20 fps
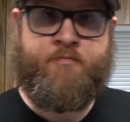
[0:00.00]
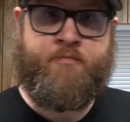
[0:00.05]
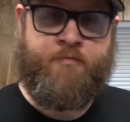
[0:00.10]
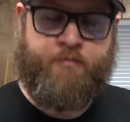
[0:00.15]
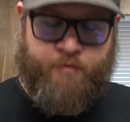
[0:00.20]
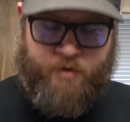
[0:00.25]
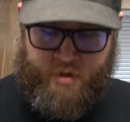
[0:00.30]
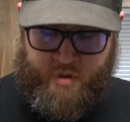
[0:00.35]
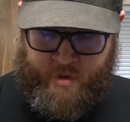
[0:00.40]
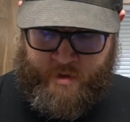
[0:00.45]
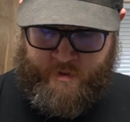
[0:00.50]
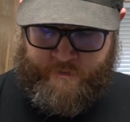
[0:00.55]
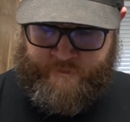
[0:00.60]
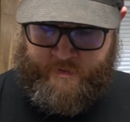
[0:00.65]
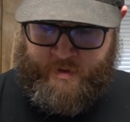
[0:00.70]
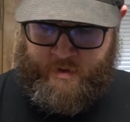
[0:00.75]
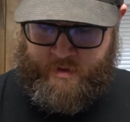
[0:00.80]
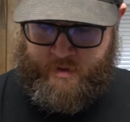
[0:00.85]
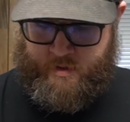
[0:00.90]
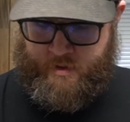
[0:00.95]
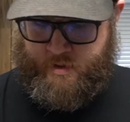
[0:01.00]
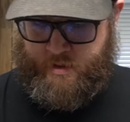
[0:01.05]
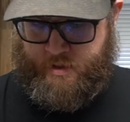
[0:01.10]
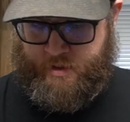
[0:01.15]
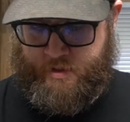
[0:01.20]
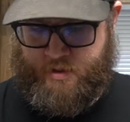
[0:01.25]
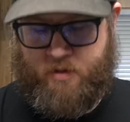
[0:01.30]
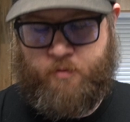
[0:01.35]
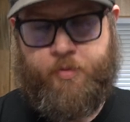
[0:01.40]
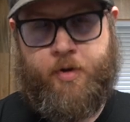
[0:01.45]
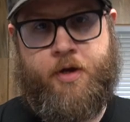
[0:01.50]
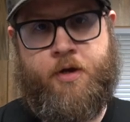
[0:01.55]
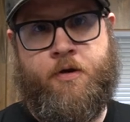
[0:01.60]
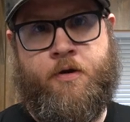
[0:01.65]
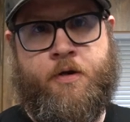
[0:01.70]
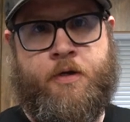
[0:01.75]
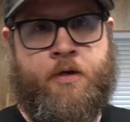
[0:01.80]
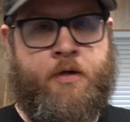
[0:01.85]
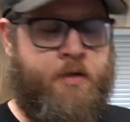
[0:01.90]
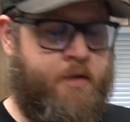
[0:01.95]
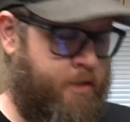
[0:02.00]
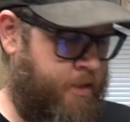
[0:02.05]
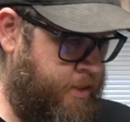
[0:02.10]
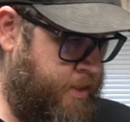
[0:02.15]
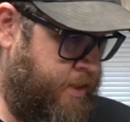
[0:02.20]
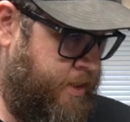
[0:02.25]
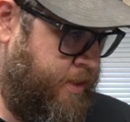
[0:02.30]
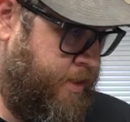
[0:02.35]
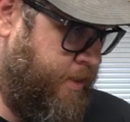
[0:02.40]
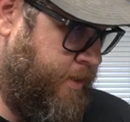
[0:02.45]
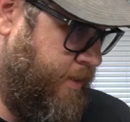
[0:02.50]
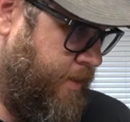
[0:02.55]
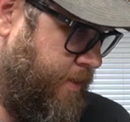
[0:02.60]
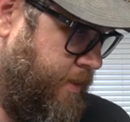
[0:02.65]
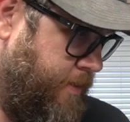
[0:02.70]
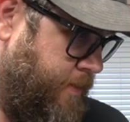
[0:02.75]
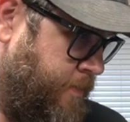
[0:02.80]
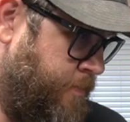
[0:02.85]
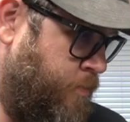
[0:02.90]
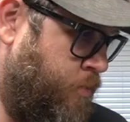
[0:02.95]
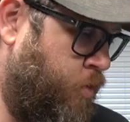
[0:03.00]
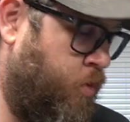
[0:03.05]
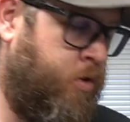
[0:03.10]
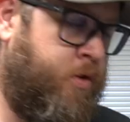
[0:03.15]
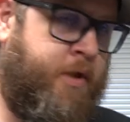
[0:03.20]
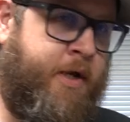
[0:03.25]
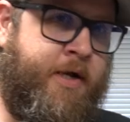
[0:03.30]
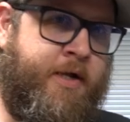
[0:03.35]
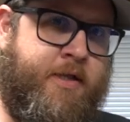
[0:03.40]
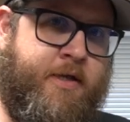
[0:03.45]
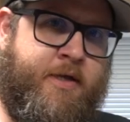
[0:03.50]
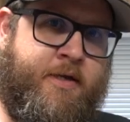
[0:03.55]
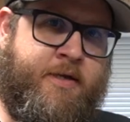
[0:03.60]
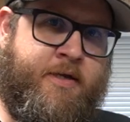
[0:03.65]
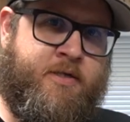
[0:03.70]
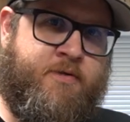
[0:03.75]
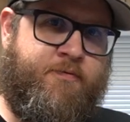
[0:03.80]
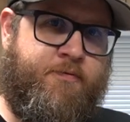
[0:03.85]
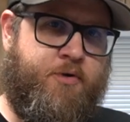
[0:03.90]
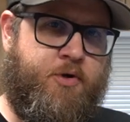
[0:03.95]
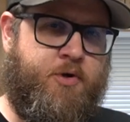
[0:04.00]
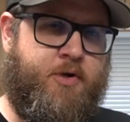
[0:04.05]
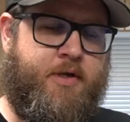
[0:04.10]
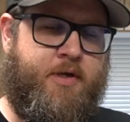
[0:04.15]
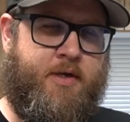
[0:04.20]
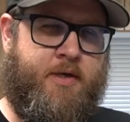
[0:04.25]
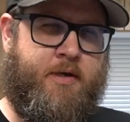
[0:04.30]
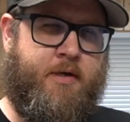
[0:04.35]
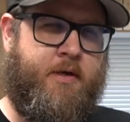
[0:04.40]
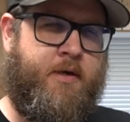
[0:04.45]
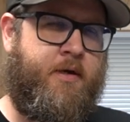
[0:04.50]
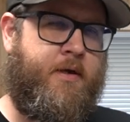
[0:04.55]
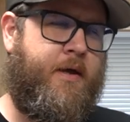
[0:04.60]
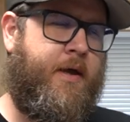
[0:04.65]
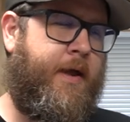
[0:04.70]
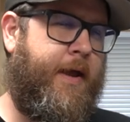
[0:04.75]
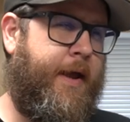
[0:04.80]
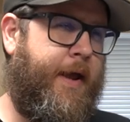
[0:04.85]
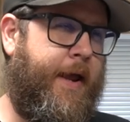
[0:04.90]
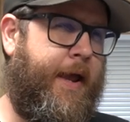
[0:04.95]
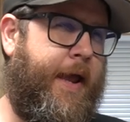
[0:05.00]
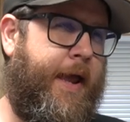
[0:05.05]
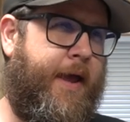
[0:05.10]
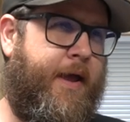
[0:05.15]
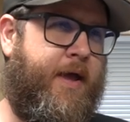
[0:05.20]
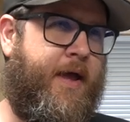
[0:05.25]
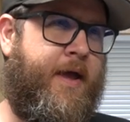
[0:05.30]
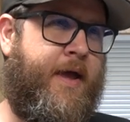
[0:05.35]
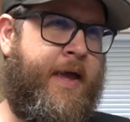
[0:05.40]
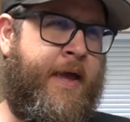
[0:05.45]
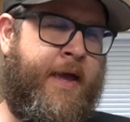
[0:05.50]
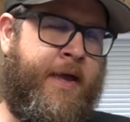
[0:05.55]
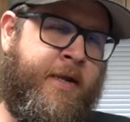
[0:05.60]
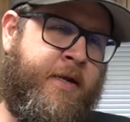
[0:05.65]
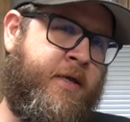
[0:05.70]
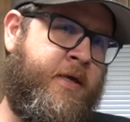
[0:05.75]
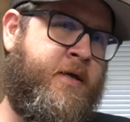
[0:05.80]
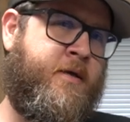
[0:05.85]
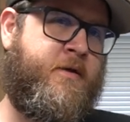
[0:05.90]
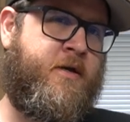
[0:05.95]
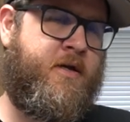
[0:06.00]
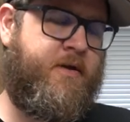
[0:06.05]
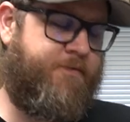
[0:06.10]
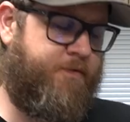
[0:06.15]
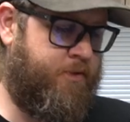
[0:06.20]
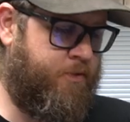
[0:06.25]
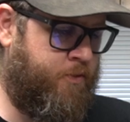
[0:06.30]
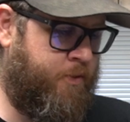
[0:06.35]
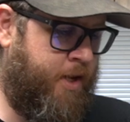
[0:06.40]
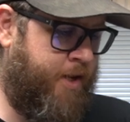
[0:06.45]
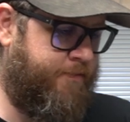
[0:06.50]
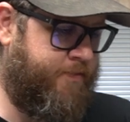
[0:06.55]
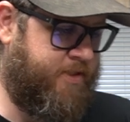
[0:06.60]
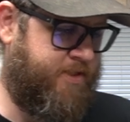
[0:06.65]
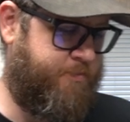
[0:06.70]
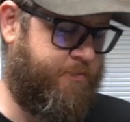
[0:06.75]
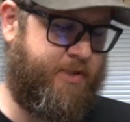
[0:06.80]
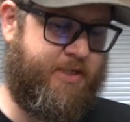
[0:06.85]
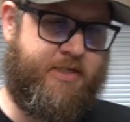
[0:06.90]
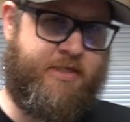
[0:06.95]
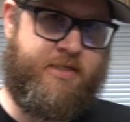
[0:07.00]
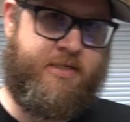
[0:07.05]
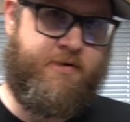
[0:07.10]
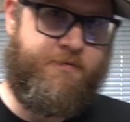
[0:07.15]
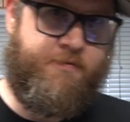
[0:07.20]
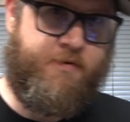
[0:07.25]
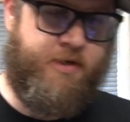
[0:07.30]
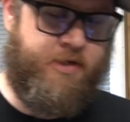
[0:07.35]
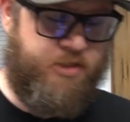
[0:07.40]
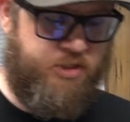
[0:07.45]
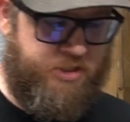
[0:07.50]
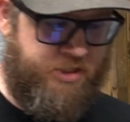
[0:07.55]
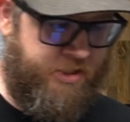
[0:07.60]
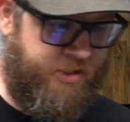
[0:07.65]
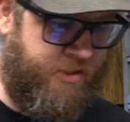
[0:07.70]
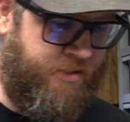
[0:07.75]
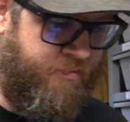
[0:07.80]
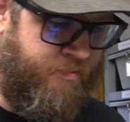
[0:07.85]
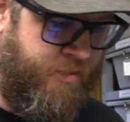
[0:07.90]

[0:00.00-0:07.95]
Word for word: involved in the pairing, the more likely it is for you to hit any, like if you don't have a specific gene in